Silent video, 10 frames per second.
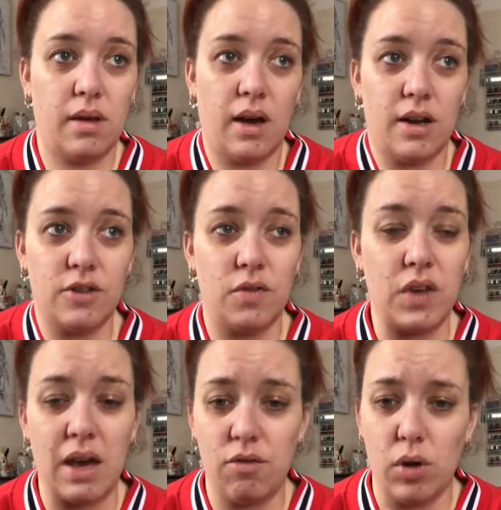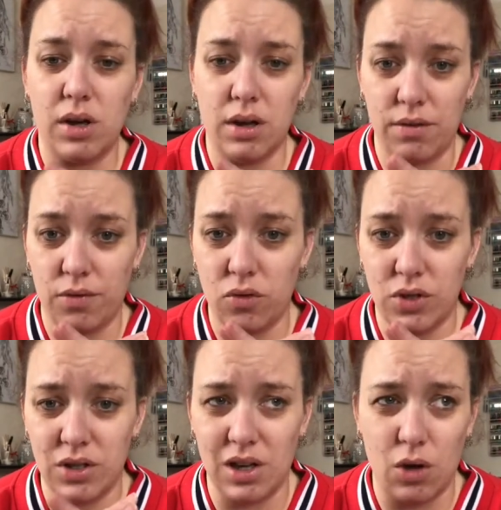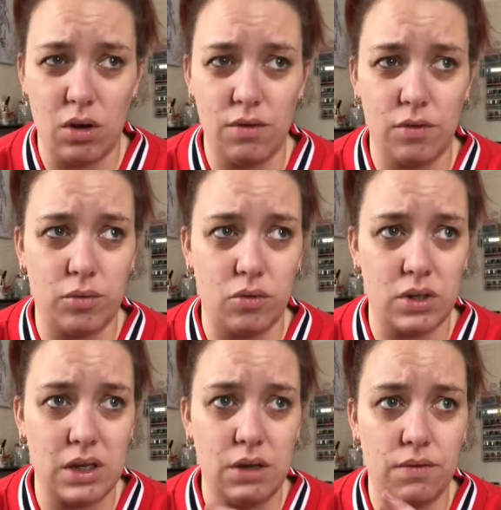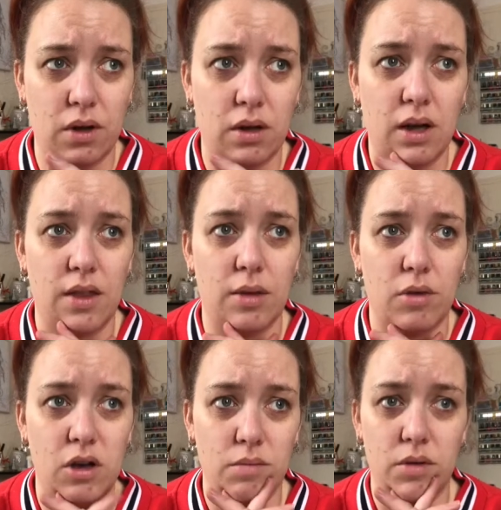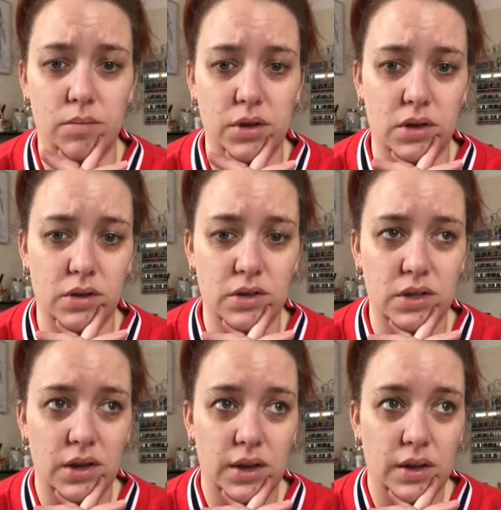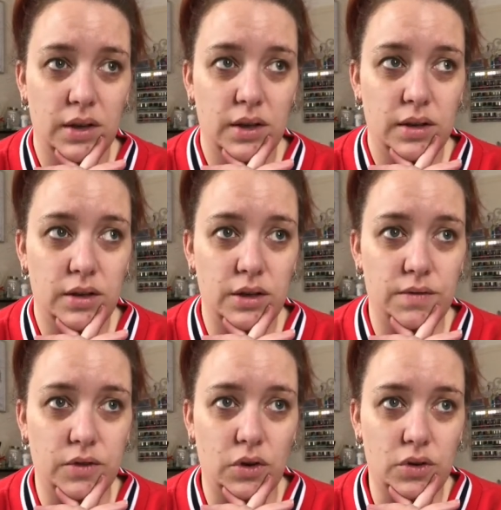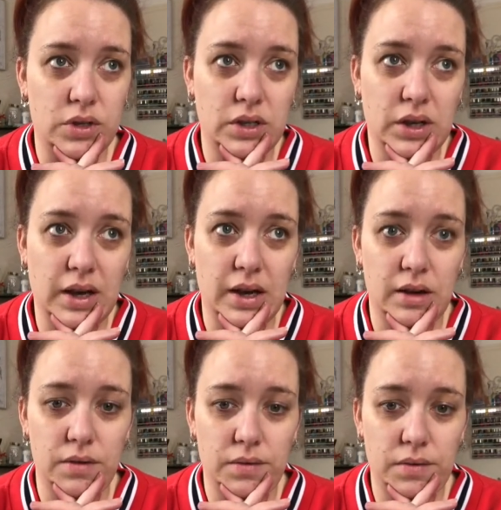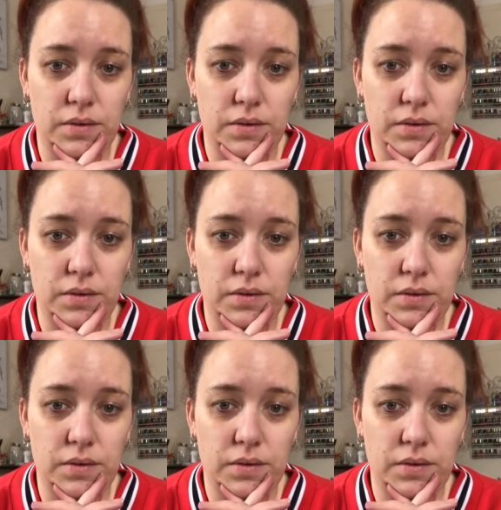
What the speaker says: I don't think everyone can afford to go overboard either at the moment, because you've got to have